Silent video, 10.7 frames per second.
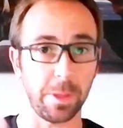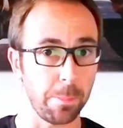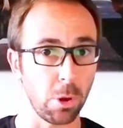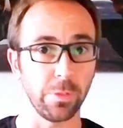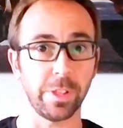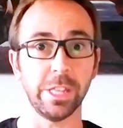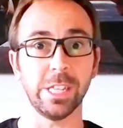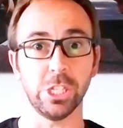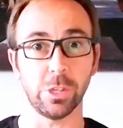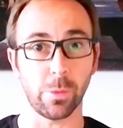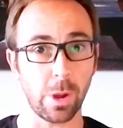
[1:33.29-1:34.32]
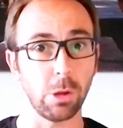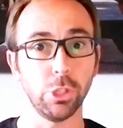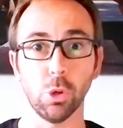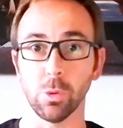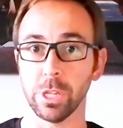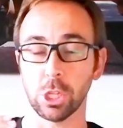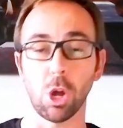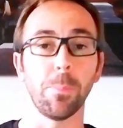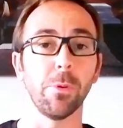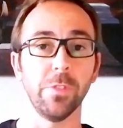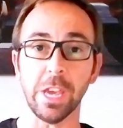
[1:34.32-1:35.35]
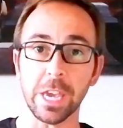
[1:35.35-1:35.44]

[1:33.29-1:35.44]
the mountain that is around you or the top of the